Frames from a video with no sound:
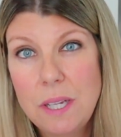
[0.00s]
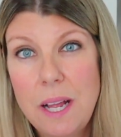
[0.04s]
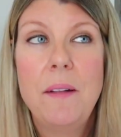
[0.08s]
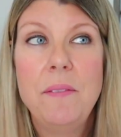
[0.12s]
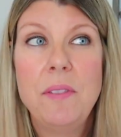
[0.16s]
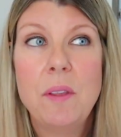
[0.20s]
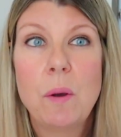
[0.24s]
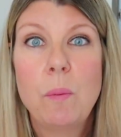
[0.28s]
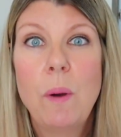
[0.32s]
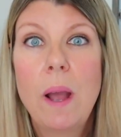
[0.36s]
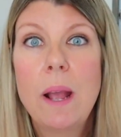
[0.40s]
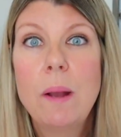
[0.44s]

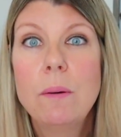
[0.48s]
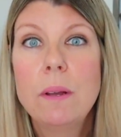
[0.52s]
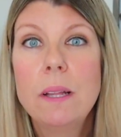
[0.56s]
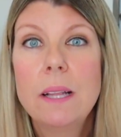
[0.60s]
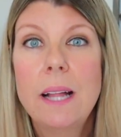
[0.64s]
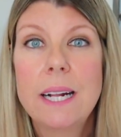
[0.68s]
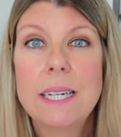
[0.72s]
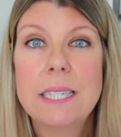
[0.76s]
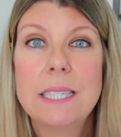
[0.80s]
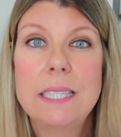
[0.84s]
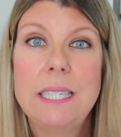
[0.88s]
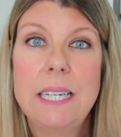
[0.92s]
And the way we
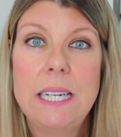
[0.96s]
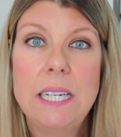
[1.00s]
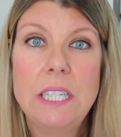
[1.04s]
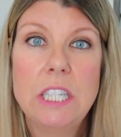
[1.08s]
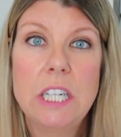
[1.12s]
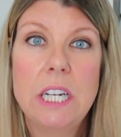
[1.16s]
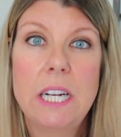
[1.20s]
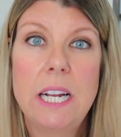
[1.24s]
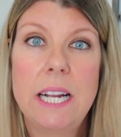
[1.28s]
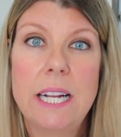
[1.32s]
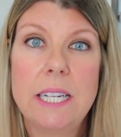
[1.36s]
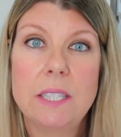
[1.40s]
like to
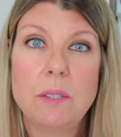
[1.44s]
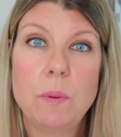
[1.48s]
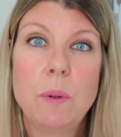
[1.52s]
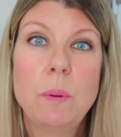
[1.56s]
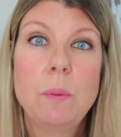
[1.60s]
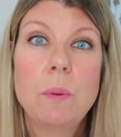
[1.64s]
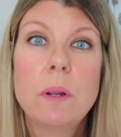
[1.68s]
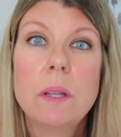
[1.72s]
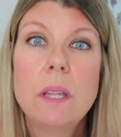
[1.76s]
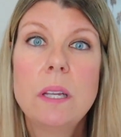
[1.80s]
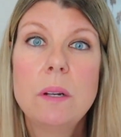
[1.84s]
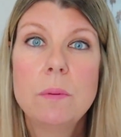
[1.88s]
teach it is we
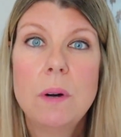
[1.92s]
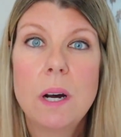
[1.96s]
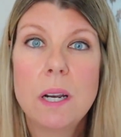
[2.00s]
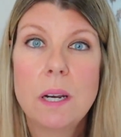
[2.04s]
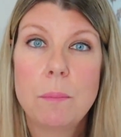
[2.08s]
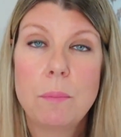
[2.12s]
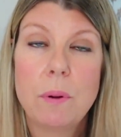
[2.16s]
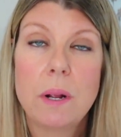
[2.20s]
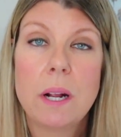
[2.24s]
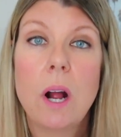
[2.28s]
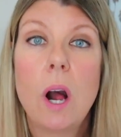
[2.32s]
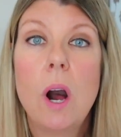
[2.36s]
really want
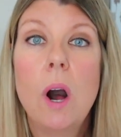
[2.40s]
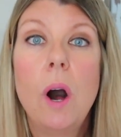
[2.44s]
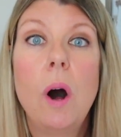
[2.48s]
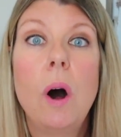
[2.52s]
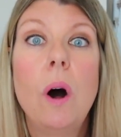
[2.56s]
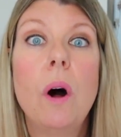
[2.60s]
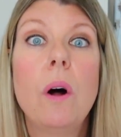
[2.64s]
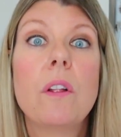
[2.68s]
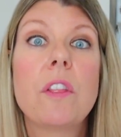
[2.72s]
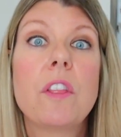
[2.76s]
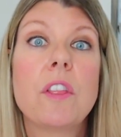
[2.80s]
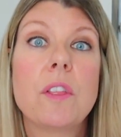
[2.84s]
to bring
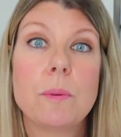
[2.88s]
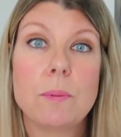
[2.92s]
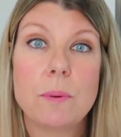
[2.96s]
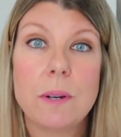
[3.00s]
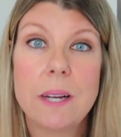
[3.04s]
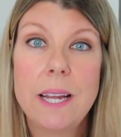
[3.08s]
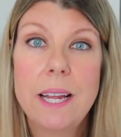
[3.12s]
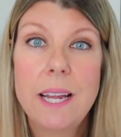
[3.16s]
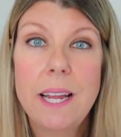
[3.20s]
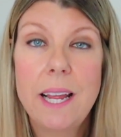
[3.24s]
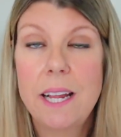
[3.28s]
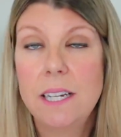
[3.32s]
all
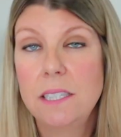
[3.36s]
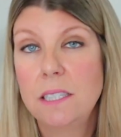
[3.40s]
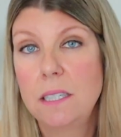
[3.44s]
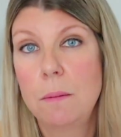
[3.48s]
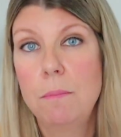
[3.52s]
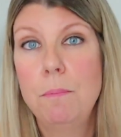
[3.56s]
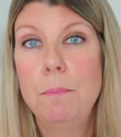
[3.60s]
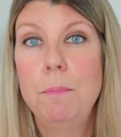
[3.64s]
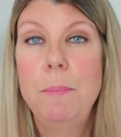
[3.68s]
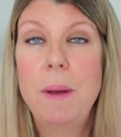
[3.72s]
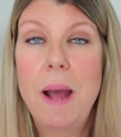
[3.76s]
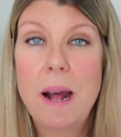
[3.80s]
three
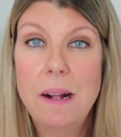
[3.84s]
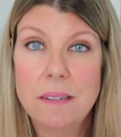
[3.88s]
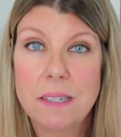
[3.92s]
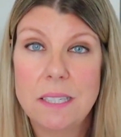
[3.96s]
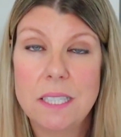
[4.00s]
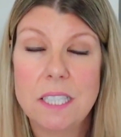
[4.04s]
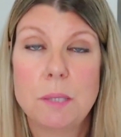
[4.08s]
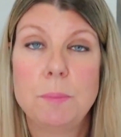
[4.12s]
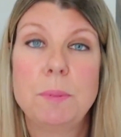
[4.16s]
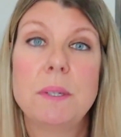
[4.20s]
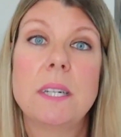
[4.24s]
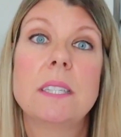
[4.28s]
into
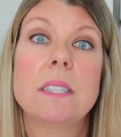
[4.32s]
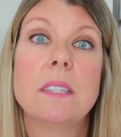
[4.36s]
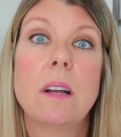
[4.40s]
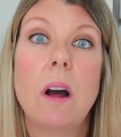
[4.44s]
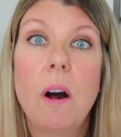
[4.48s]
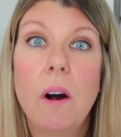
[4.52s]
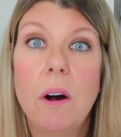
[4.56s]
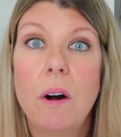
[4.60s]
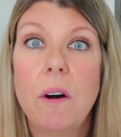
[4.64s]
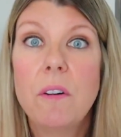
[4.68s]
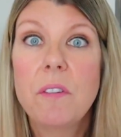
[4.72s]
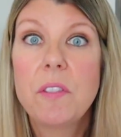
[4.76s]
balance because
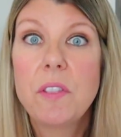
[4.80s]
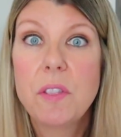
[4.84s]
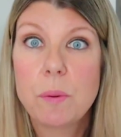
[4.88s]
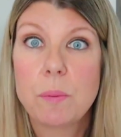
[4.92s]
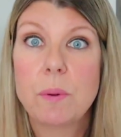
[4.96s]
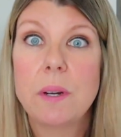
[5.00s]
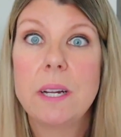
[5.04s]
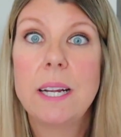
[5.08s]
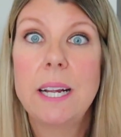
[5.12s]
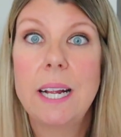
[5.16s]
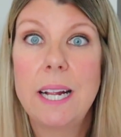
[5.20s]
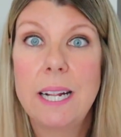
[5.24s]
all
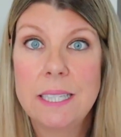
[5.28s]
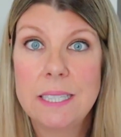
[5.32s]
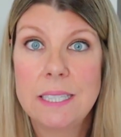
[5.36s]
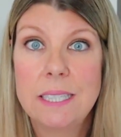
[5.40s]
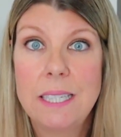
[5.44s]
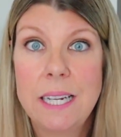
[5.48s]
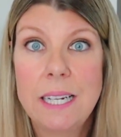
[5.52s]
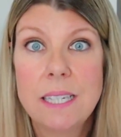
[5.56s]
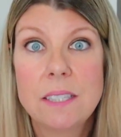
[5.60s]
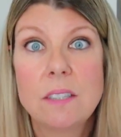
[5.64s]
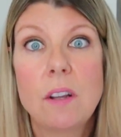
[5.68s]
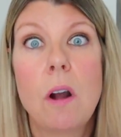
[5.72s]
three
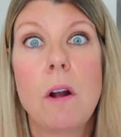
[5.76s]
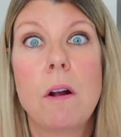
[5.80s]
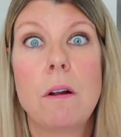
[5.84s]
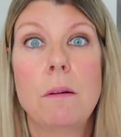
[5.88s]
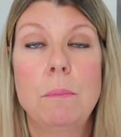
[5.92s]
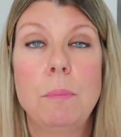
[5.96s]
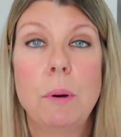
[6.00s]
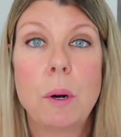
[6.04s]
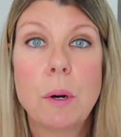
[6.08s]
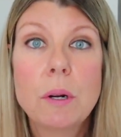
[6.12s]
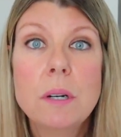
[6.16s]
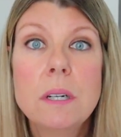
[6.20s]
instincts are
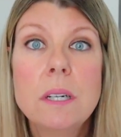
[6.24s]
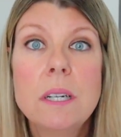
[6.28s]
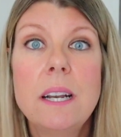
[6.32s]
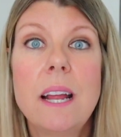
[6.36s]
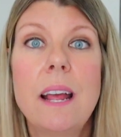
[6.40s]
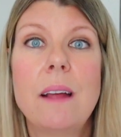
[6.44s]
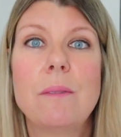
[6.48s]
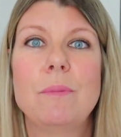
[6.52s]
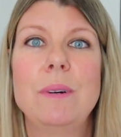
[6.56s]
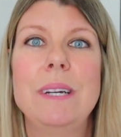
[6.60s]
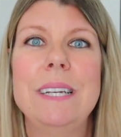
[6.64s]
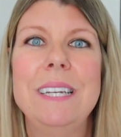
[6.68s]
important
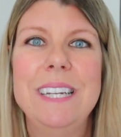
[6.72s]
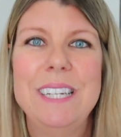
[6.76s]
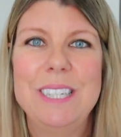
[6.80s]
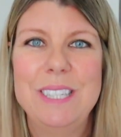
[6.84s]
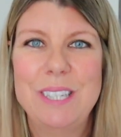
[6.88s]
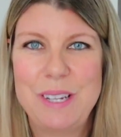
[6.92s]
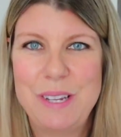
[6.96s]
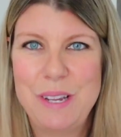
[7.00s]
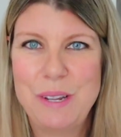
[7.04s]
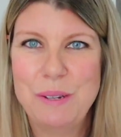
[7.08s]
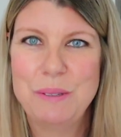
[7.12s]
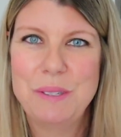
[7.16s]
and we need
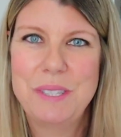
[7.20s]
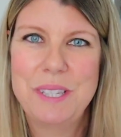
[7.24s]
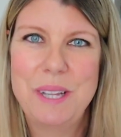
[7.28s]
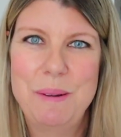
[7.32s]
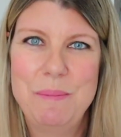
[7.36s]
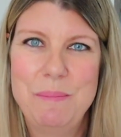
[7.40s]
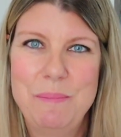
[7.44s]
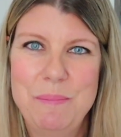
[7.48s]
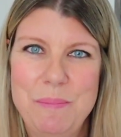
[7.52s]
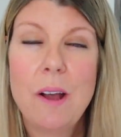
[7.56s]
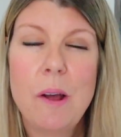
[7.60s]
to use them.